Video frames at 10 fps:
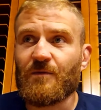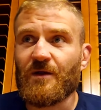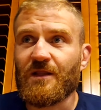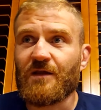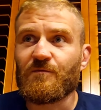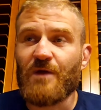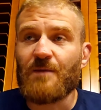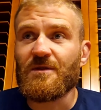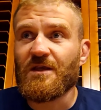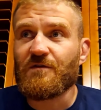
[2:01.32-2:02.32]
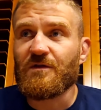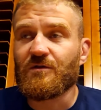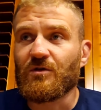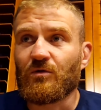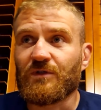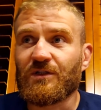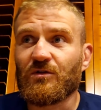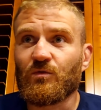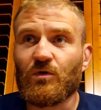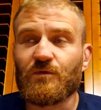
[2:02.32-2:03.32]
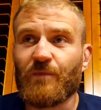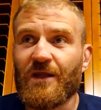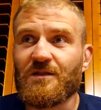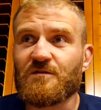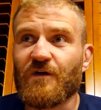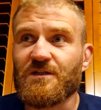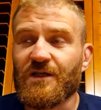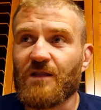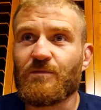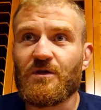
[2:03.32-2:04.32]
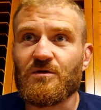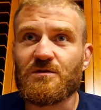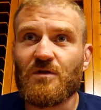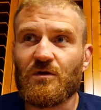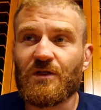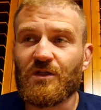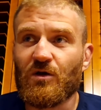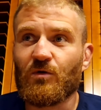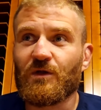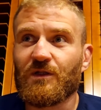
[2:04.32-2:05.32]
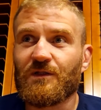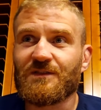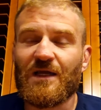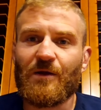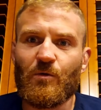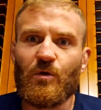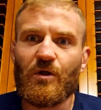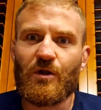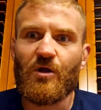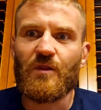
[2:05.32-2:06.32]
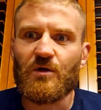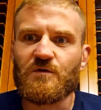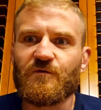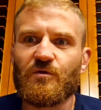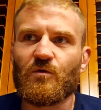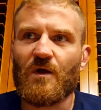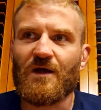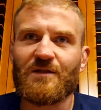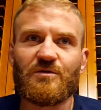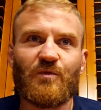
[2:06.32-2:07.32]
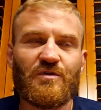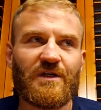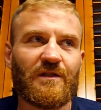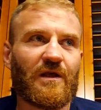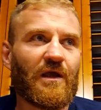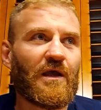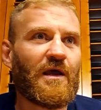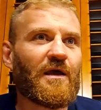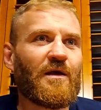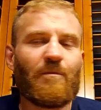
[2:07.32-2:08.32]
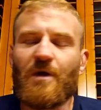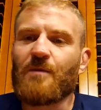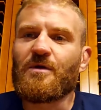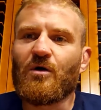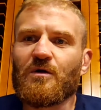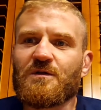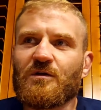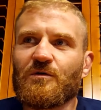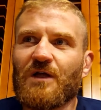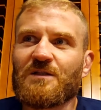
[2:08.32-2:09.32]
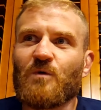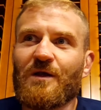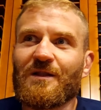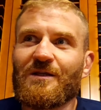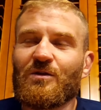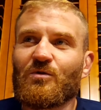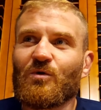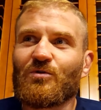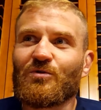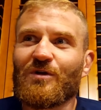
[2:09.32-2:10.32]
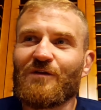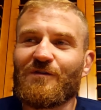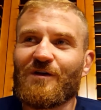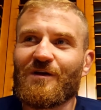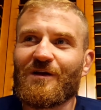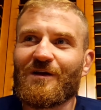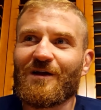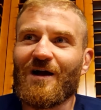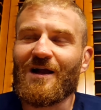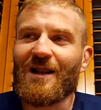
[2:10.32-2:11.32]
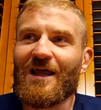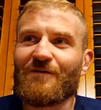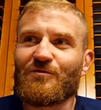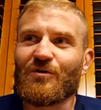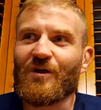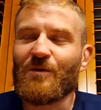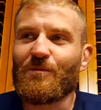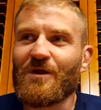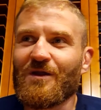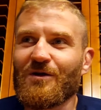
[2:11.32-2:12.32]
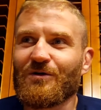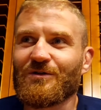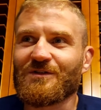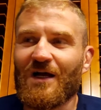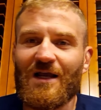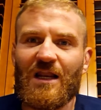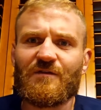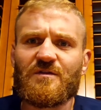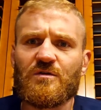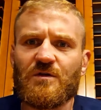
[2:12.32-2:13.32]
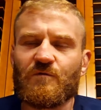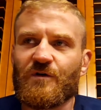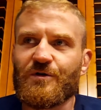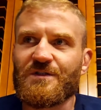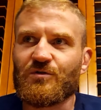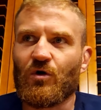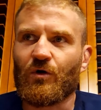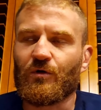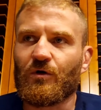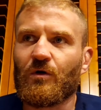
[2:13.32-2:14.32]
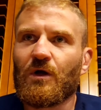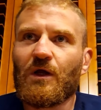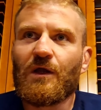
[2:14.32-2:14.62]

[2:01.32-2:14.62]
him, and they don't want to make this fight again because they know that this time he's gonna lose for 100%. Maybe also that's why they don't want to give Ankalaev to him, because Ankalaev is also very strong, you know.